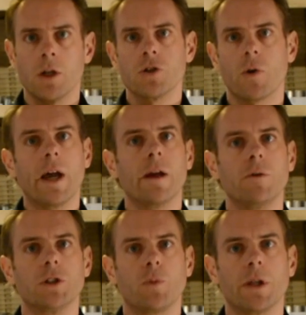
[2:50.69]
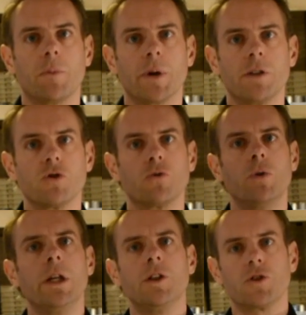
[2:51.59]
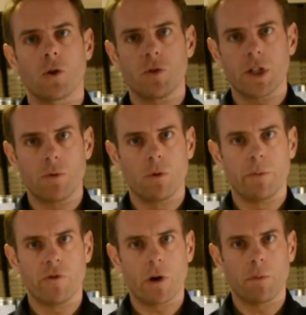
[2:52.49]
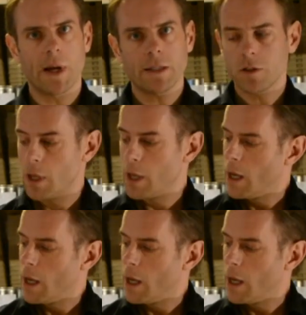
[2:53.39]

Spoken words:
So areas where the paint is really soaked in will be very matte,